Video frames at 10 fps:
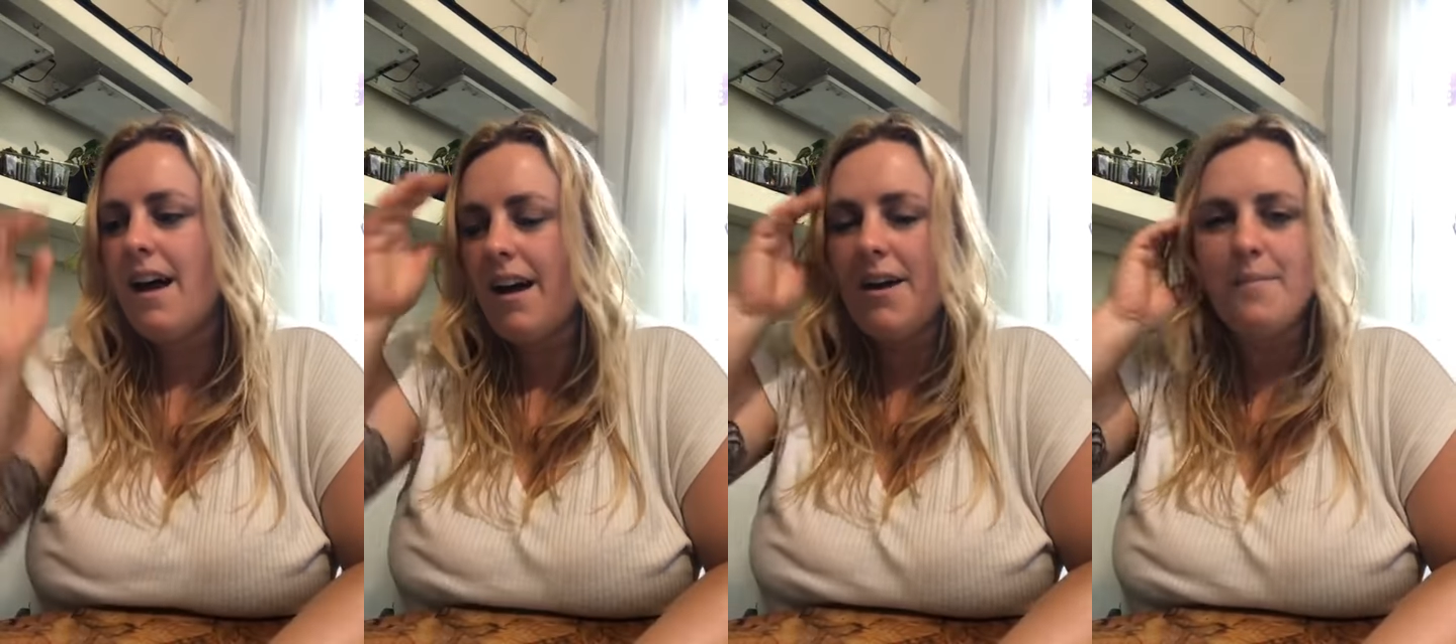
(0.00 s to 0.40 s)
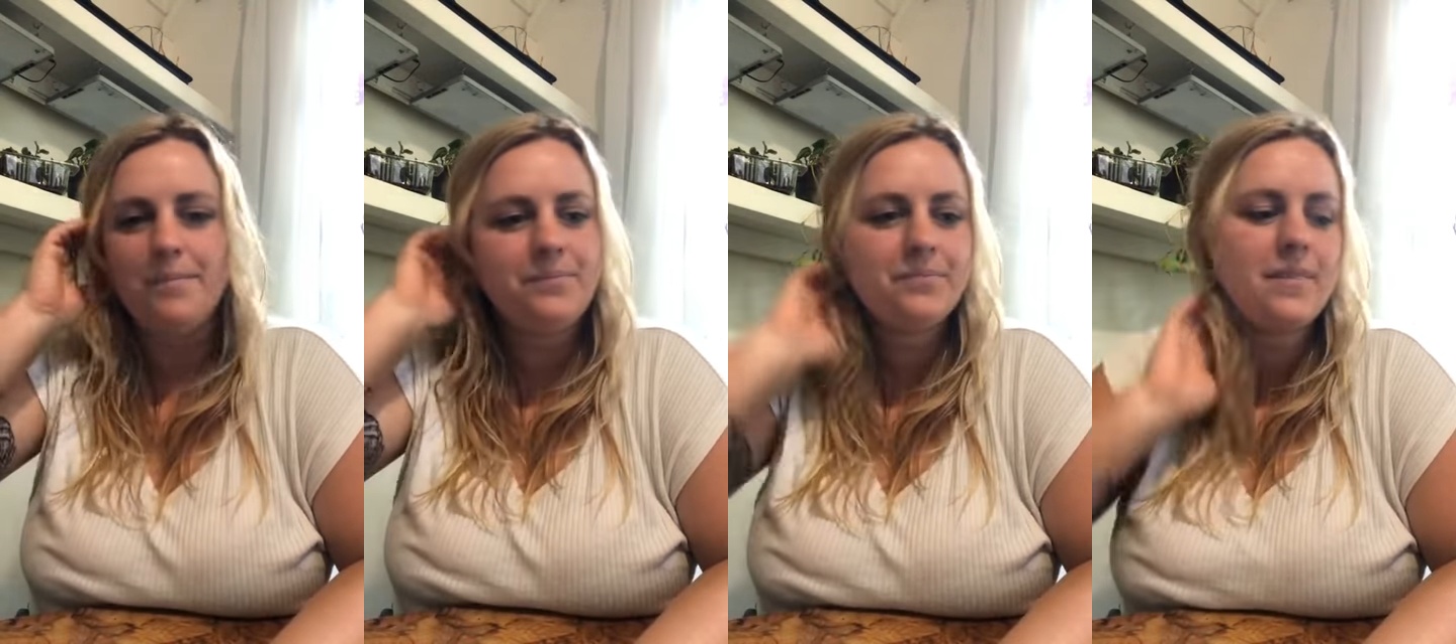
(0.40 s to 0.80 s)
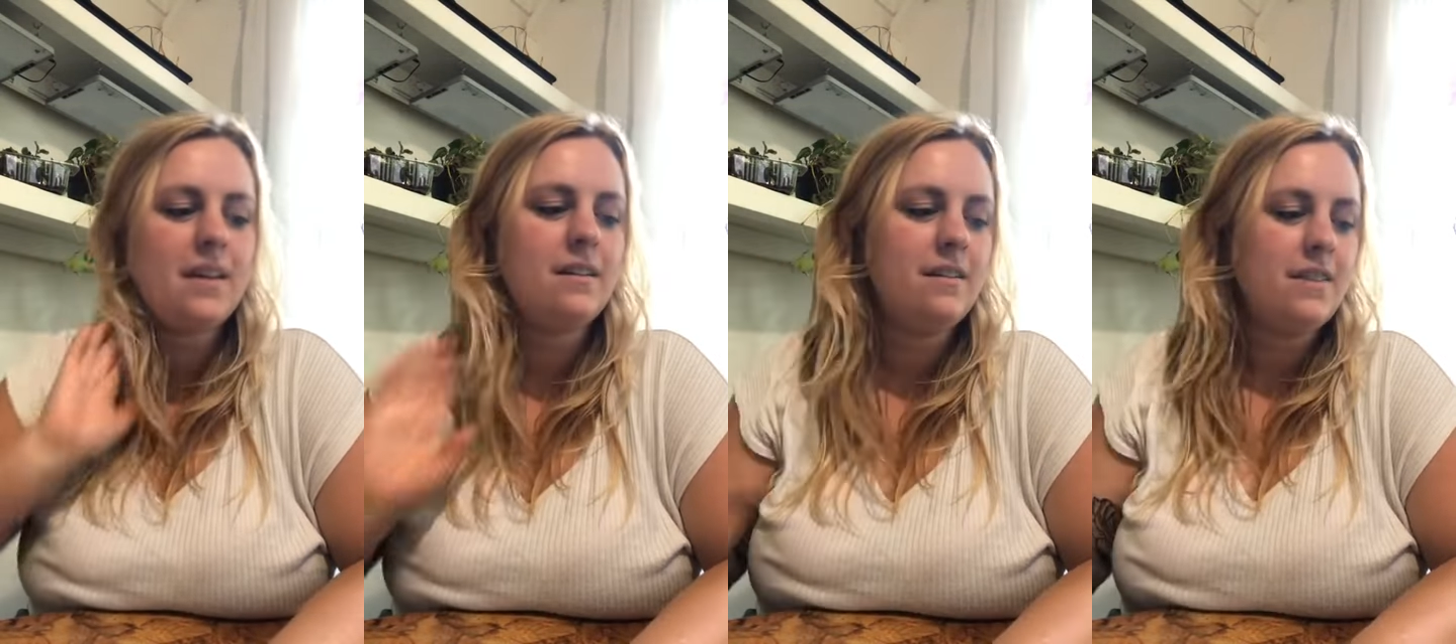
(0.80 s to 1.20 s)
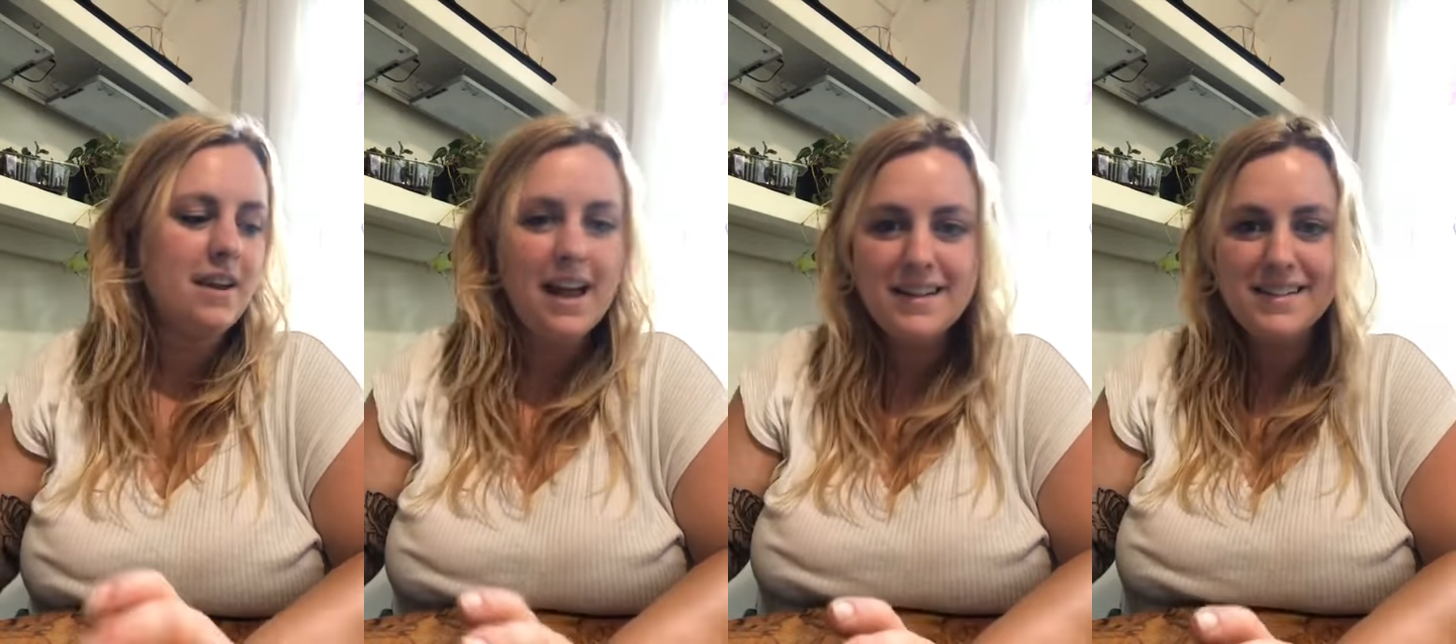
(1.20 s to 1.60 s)

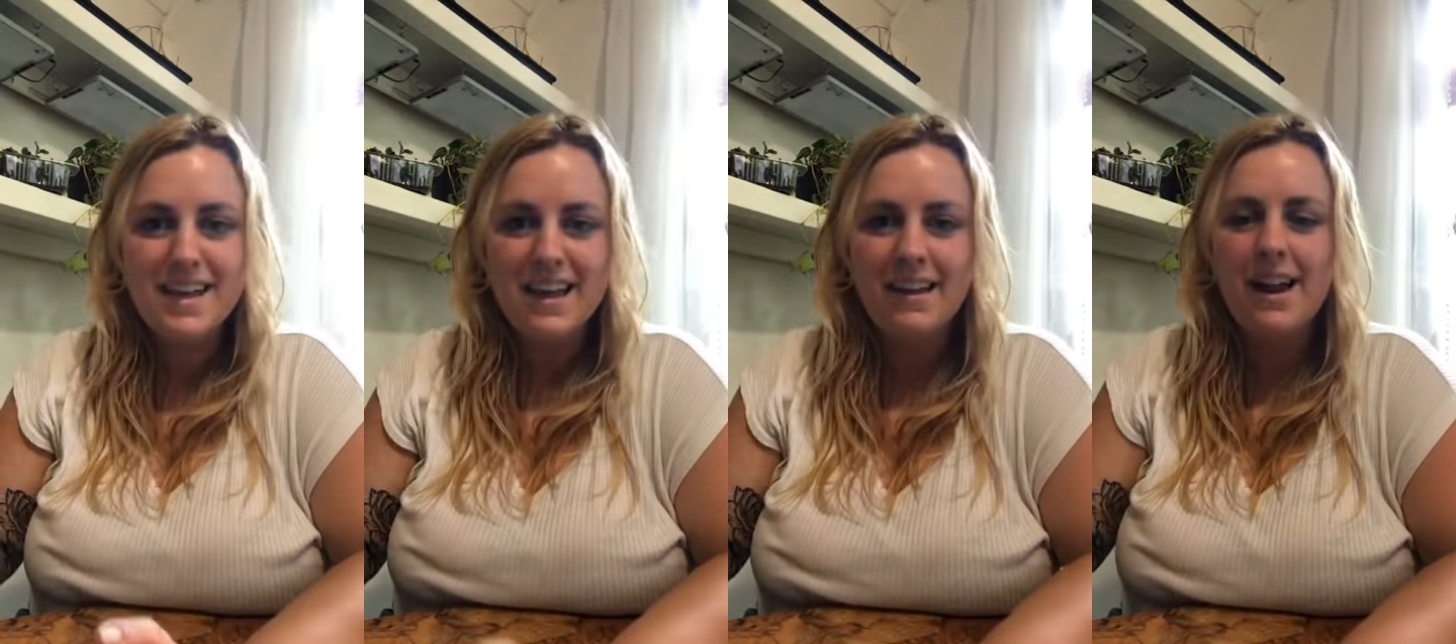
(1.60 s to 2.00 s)
The next thing,